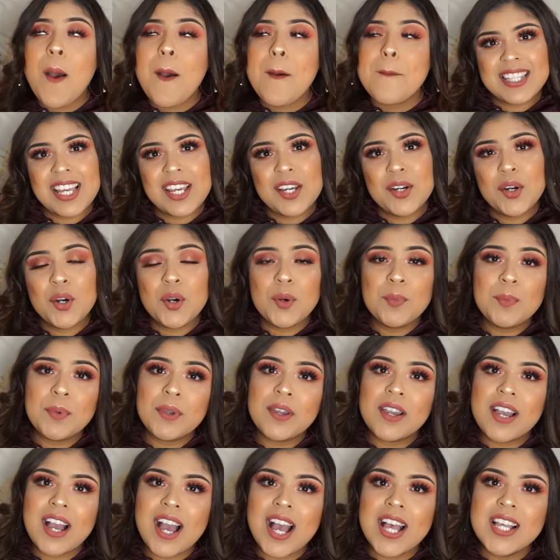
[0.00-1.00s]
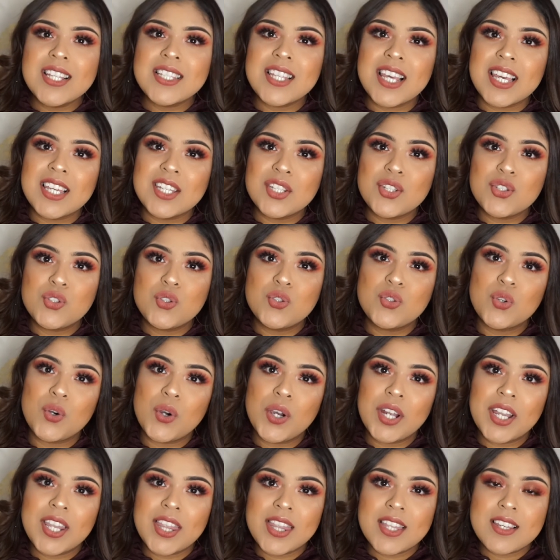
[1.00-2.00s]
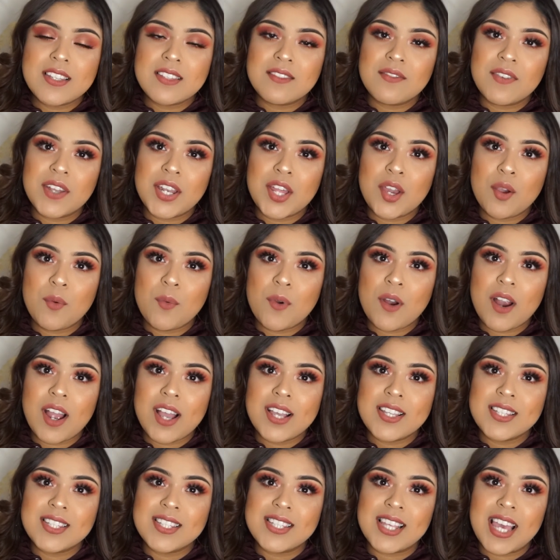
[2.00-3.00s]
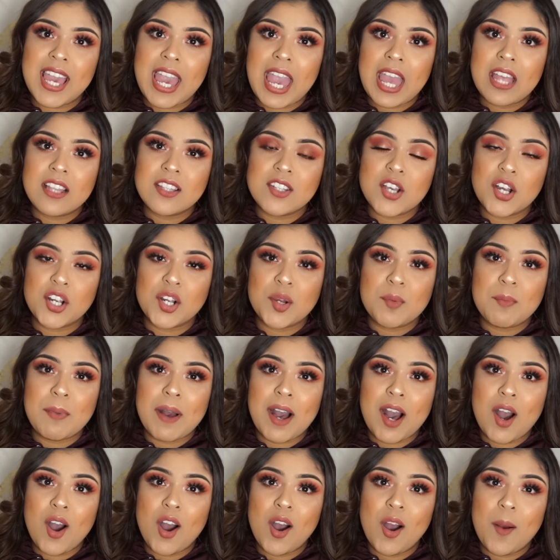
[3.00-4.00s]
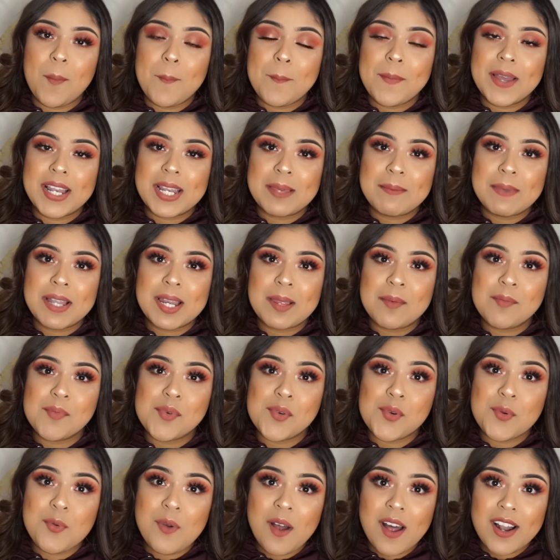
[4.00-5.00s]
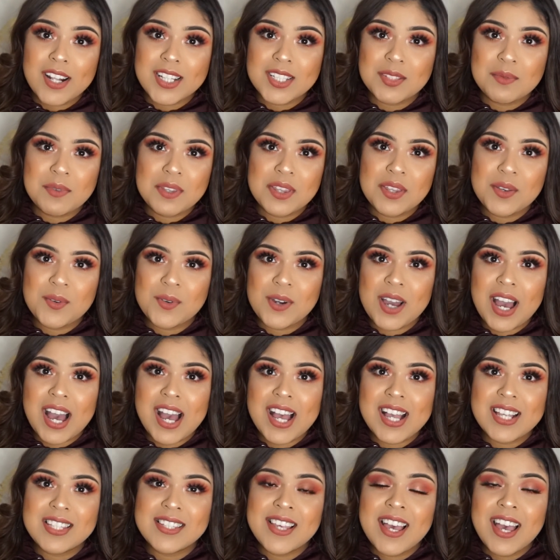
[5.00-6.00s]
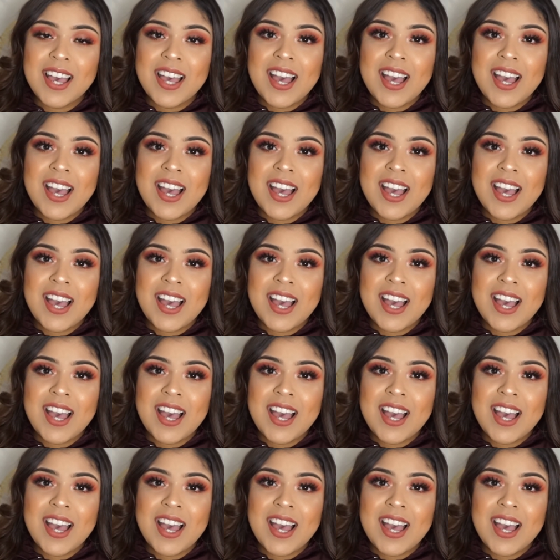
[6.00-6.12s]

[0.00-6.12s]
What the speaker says: I hope you guys enjoyed this video where I sit and talk about many products with you guys.